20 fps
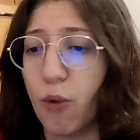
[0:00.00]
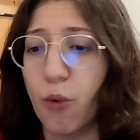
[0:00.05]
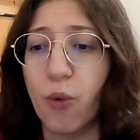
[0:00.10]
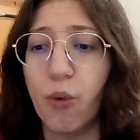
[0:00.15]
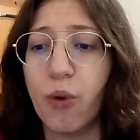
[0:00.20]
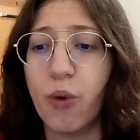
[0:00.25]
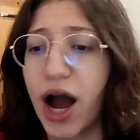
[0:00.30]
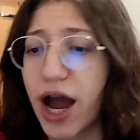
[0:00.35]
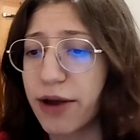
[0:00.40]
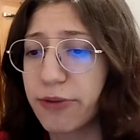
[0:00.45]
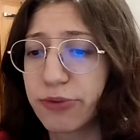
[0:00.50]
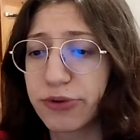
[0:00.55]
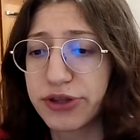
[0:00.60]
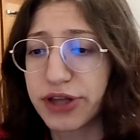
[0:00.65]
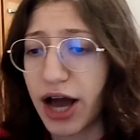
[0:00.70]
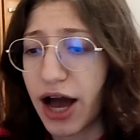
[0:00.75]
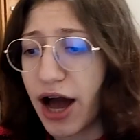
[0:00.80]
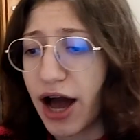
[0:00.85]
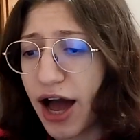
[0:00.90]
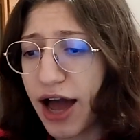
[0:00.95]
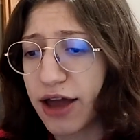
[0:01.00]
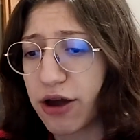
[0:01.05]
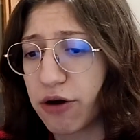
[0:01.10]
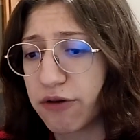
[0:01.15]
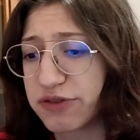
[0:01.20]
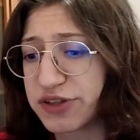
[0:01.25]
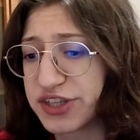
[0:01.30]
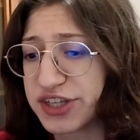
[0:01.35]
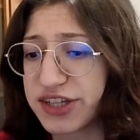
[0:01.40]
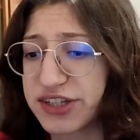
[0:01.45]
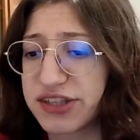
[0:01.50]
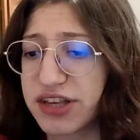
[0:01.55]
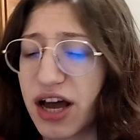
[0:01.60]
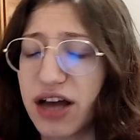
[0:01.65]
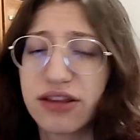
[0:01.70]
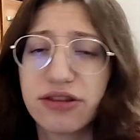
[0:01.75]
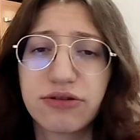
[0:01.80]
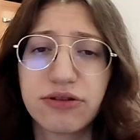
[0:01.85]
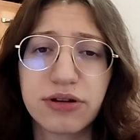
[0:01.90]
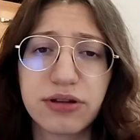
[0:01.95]
Why would I of
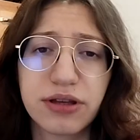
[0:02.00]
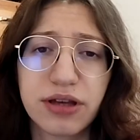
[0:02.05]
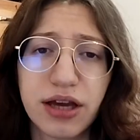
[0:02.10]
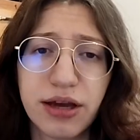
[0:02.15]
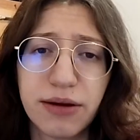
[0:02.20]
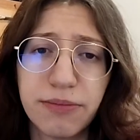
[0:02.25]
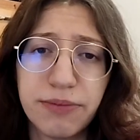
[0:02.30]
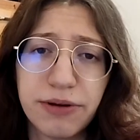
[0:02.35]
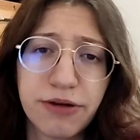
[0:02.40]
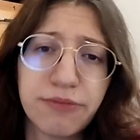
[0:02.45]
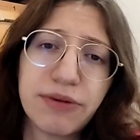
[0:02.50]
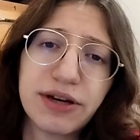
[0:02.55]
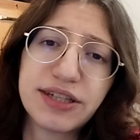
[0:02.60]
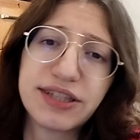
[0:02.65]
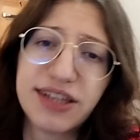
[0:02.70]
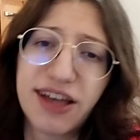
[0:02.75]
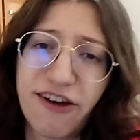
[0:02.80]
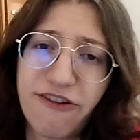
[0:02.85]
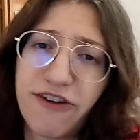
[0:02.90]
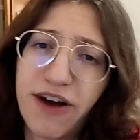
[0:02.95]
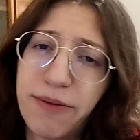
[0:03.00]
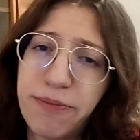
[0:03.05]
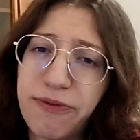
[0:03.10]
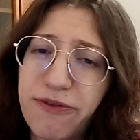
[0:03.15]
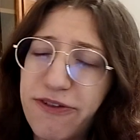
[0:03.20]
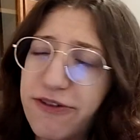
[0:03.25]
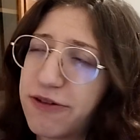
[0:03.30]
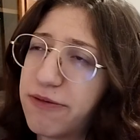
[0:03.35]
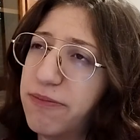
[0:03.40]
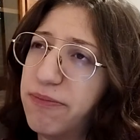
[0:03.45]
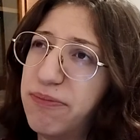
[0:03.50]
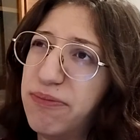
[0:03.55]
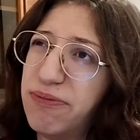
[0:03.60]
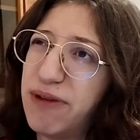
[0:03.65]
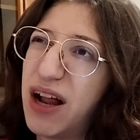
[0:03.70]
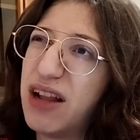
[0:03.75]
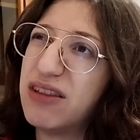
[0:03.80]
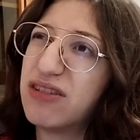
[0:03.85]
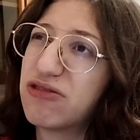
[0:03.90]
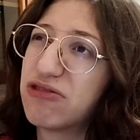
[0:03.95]
600 beat myself up for
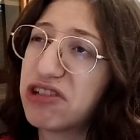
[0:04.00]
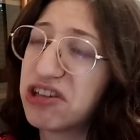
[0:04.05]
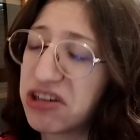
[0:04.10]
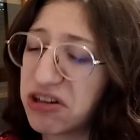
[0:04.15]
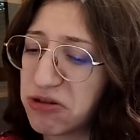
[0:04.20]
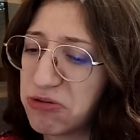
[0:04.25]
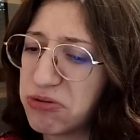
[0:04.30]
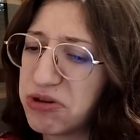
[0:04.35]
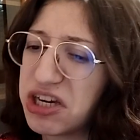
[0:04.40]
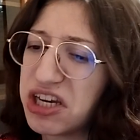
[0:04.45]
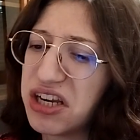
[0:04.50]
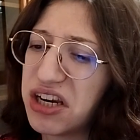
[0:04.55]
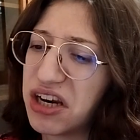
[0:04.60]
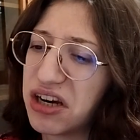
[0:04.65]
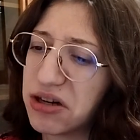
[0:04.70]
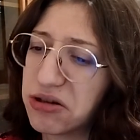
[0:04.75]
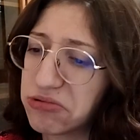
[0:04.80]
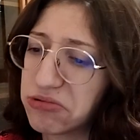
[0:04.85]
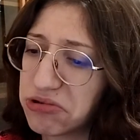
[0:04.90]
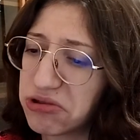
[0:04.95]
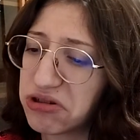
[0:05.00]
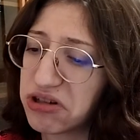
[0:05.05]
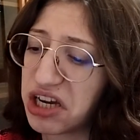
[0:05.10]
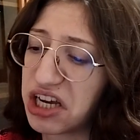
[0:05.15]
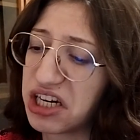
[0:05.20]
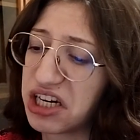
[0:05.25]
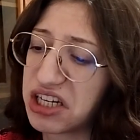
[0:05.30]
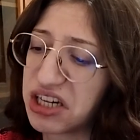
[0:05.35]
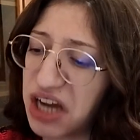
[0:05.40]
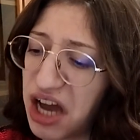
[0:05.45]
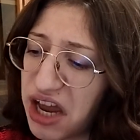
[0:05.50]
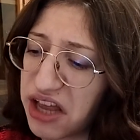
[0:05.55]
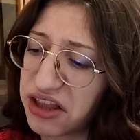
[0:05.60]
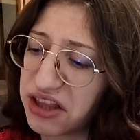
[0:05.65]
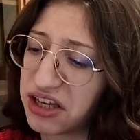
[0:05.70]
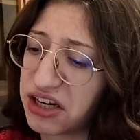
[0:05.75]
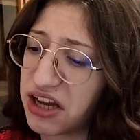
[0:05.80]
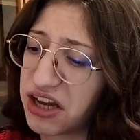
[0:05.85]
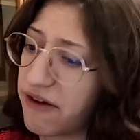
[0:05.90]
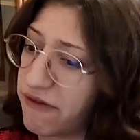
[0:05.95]
blundering a queen and a rook and a
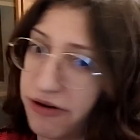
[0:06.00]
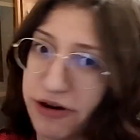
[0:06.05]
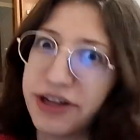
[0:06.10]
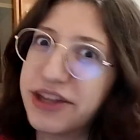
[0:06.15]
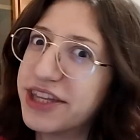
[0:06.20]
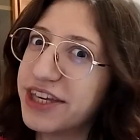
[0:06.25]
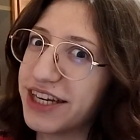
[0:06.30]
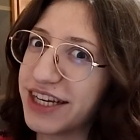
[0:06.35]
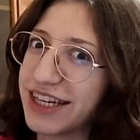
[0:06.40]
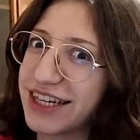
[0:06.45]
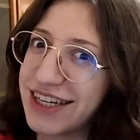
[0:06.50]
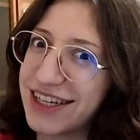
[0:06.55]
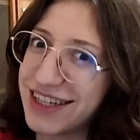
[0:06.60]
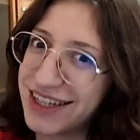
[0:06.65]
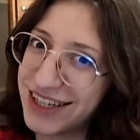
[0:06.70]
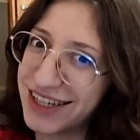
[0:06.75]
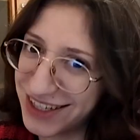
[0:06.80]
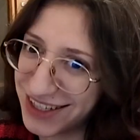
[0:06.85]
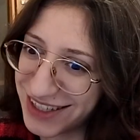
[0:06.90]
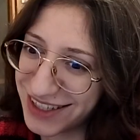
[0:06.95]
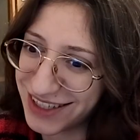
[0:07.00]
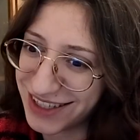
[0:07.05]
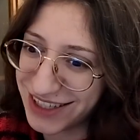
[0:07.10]
knight and everything?